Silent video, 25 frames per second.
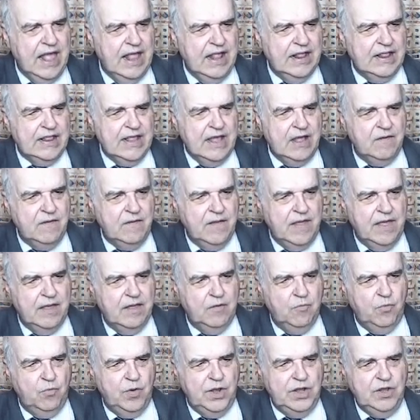Now,
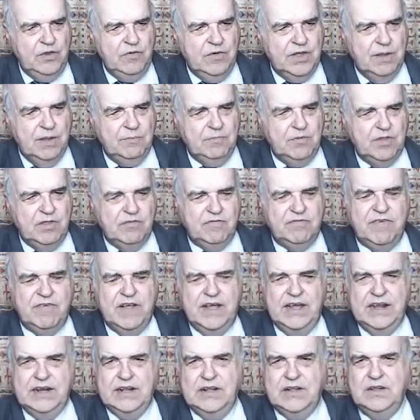when you come to the
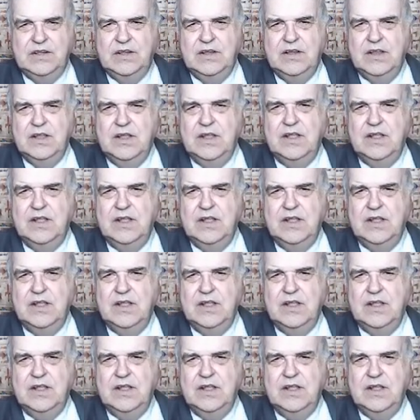final